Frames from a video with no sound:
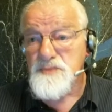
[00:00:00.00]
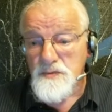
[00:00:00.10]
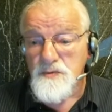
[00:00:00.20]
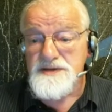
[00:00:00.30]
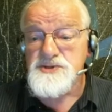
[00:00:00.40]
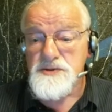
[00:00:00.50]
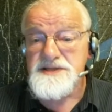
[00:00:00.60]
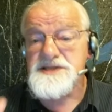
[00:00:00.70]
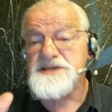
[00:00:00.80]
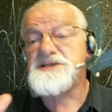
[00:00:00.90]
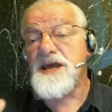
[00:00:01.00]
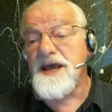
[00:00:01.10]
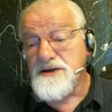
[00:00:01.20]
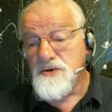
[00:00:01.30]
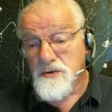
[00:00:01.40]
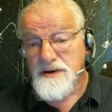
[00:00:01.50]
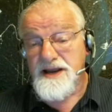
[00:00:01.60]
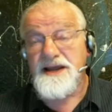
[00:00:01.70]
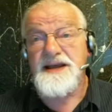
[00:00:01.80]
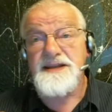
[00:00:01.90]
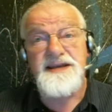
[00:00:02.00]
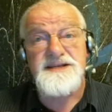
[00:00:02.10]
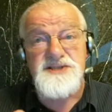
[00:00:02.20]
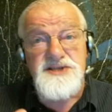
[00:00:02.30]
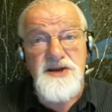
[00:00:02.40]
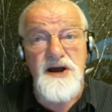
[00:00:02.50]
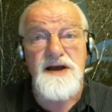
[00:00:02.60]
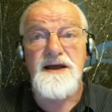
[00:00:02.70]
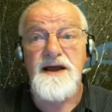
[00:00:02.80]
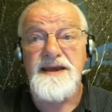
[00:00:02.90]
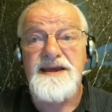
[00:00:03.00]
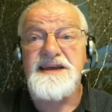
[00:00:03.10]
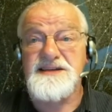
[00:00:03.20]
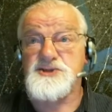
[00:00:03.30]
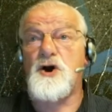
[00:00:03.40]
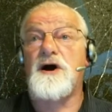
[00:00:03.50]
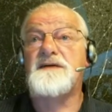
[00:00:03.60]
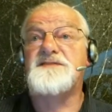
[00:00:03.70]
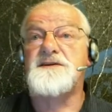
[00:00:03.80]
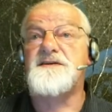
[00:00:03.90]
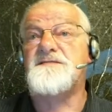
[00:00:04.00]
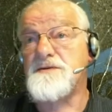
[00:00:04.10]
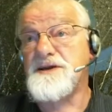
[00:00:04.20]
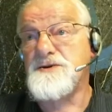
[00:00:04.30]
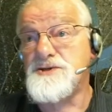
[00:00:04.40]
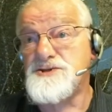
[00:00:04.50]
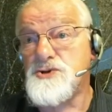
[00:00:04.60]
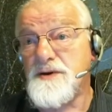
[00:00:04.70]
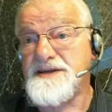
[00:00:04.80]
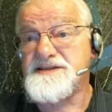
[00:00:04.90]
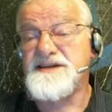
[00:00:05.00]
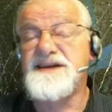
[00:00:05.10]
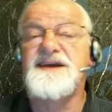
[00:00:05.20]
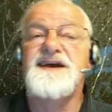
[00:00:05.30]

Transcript: But one choice is ignore it, and it's not, it's often a very good choice.